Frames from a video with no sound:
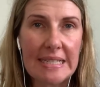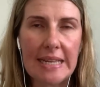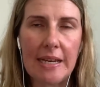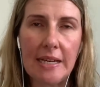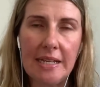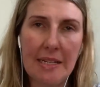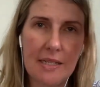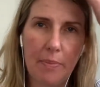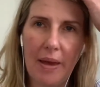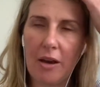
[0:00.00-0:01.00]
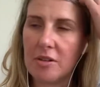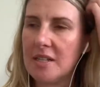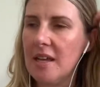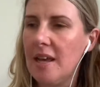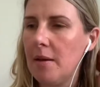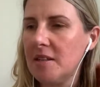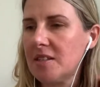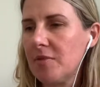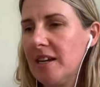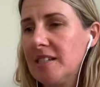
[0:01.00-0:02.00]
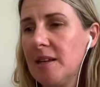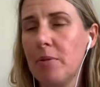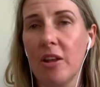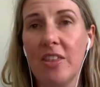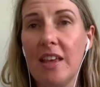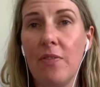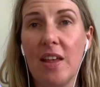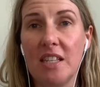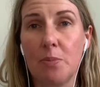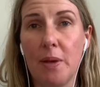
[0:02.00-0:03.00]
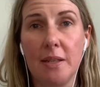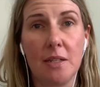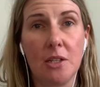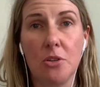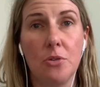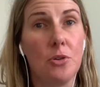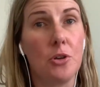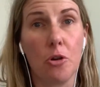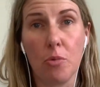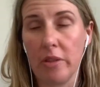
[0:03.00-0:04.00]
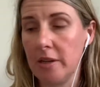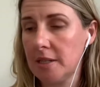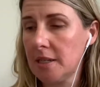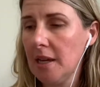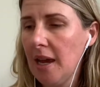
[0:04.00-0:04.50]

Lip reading: than it is about serenity, but I think if that speaks to you, go with it.